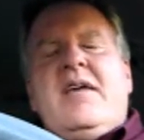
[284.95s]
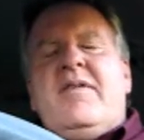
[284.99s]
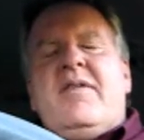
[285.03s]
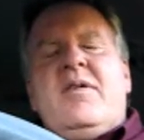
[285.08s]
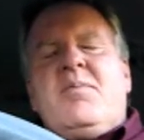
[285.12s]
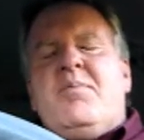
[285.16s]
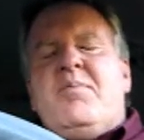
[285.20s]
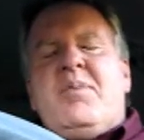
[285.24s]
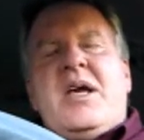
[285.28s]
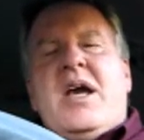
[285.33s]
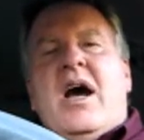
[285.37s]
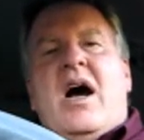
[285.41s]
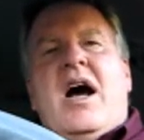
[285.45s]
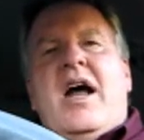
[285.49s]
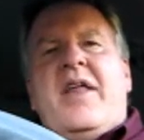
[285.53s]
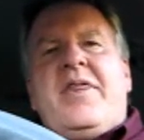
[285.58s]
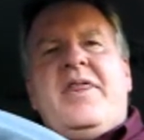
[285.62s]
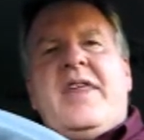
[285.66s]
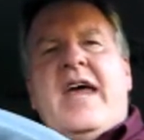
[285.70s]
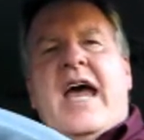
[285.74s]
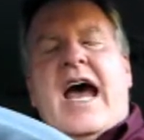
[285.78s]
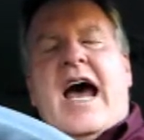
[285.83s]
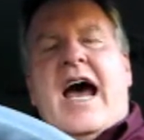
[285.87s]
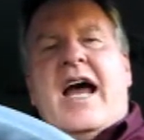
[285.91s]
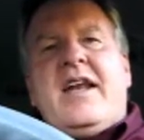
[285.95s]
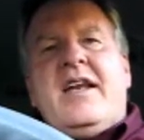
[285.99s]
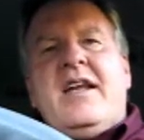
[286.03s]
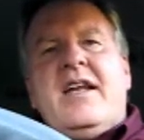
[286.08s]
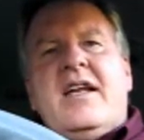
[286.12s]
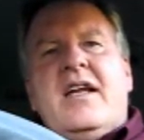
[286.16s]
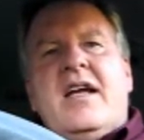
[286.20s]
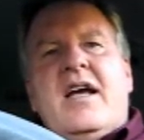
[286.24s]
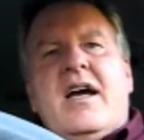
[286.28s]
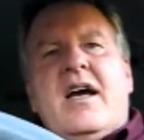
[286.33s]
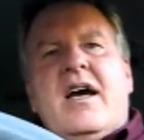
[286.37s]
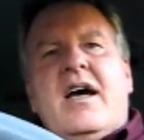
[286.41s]
even beyond that,
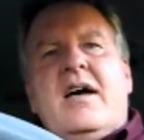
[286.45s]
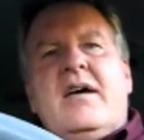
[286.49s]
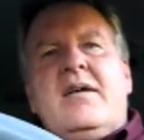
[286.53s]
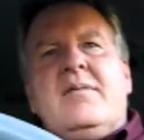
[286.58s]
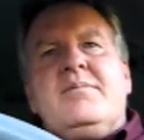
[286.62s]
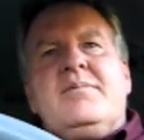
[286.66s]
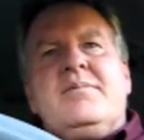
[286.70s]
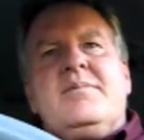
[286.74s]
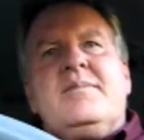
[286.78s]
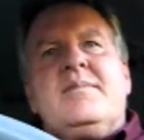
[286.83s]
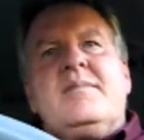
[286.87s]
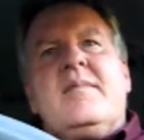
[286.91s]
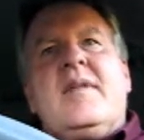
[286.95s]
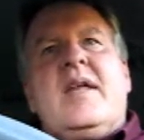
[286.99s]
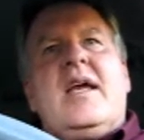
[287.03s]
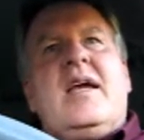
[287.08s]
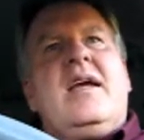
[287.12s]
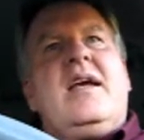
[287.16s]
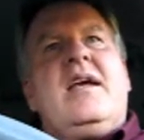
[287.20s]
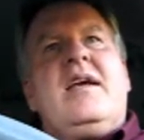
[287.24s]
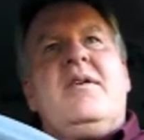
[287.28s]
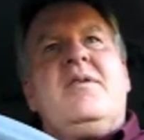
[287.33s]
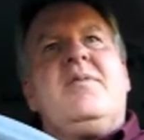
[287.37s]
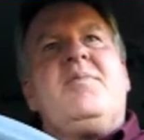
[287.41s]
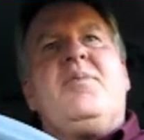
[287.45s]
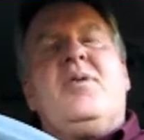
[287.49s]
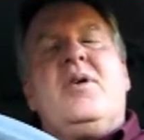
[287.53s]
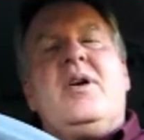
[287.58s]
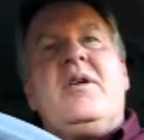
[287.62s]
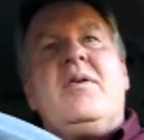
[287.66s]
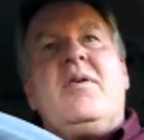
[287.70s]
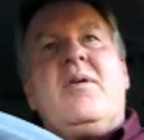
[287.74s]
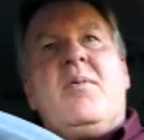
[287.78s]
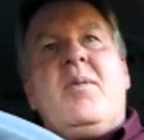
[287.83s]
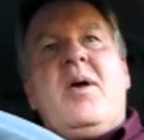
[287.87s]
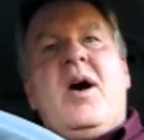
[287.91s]
it was
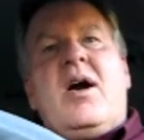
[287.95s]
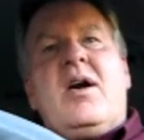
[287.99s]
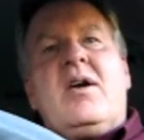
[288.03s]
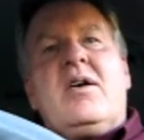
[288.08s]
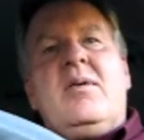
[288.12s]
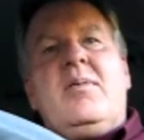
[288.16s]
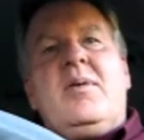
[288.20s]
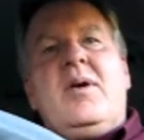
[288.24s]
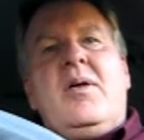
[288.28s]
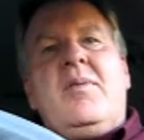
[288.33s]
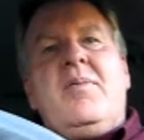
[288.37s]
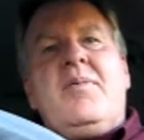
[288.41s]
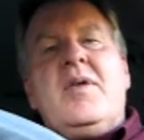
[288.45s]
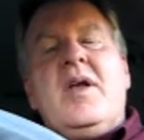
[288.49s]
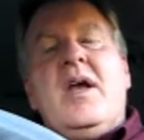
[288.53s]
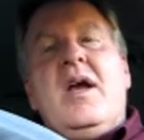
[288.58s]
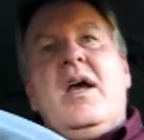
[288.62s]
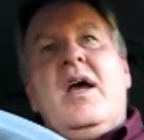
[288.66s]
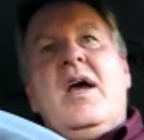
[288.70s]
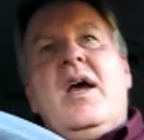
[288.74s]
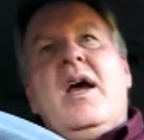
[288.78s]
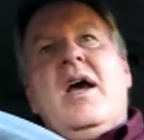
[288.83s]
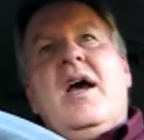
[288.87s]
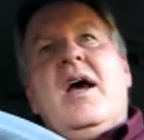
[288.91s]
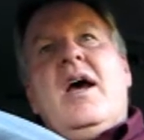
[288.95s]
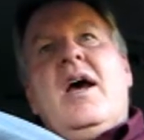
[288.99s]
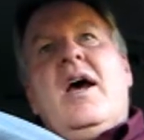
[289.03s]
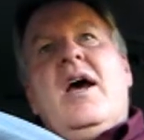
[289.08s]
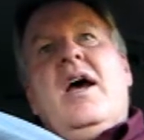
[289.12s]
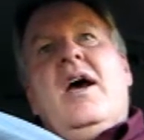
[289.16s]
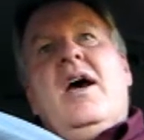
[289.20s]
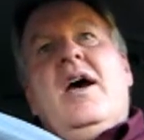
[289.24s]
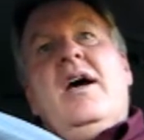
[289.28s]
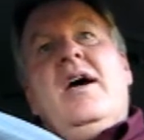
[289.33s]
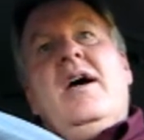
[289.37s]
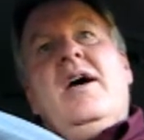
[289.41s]
pretty remarkable.
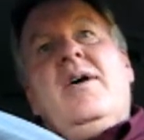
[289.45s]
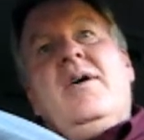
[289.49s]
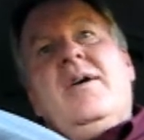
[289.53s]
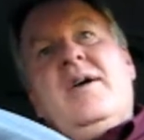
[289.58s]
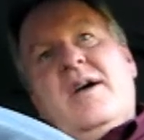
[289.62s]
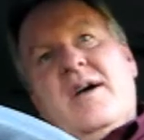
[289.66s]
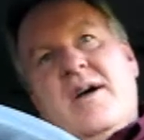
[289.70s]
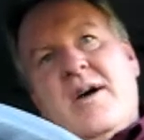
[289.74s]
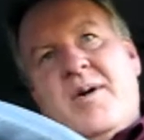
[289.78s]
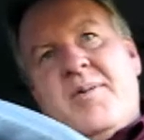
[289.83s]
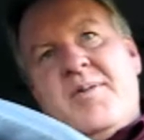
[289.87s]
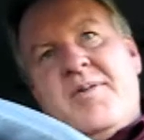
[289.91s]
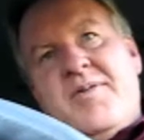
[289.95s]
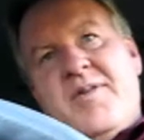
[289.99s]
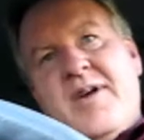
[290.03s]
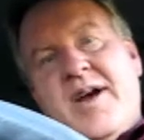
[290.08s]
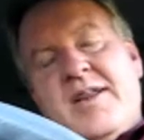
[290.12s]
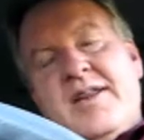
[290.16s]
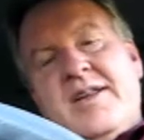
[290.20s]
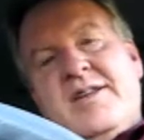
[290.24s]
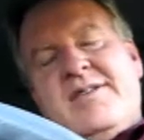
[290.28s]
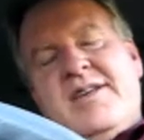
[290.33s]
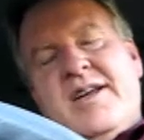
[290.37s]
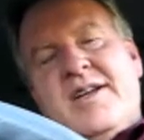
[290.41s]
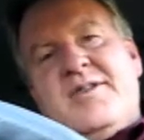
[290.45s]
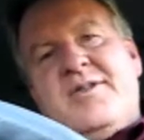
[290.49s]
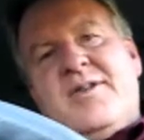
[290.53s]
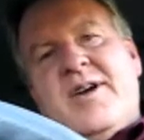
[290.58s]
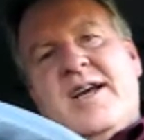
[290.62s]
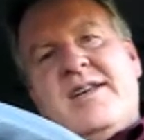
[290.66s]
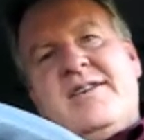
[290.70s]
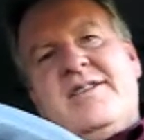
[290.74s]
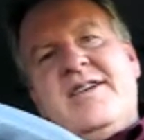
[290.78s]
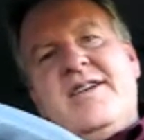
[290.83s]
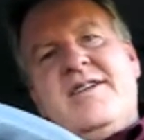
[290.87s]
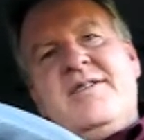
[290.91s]
Hope you found this
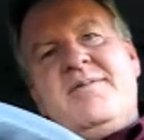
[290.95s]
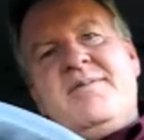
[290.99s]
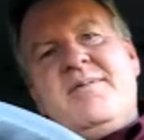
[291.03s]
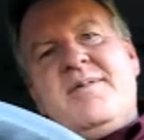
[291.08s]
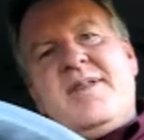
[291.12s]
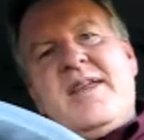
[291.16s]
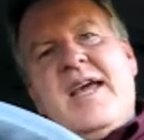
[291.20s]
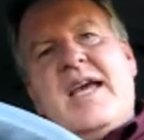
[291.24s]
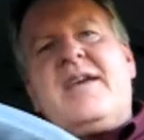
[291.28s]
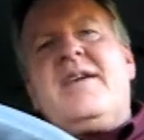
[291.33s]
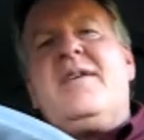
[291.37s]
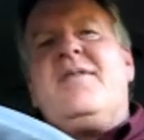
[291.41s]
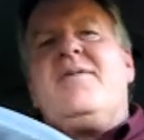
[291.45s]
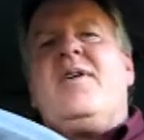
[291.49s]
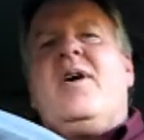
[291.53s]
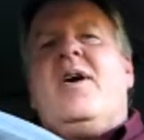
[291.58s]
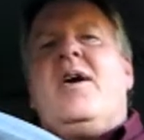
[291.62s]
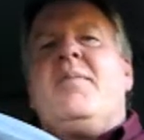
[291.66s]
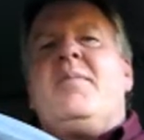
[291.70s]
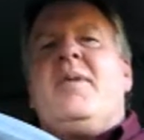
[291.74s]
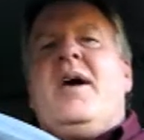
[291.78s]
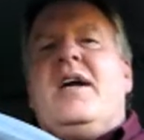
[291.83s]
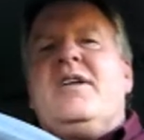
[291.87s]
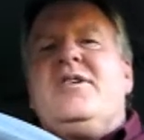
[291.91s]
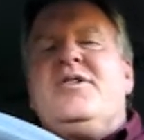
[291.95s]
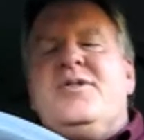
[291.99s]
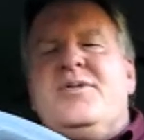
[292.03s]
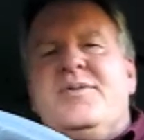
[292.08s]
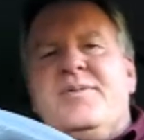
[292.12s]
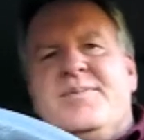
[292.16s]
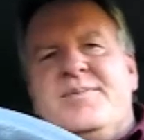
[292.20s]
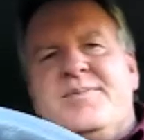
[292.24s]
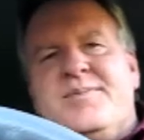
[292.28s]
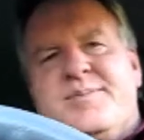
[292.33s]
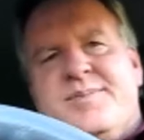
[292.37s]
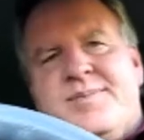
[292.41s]
interesting. Thank you very
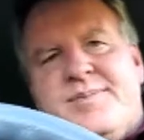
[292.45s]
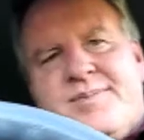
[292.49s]
much.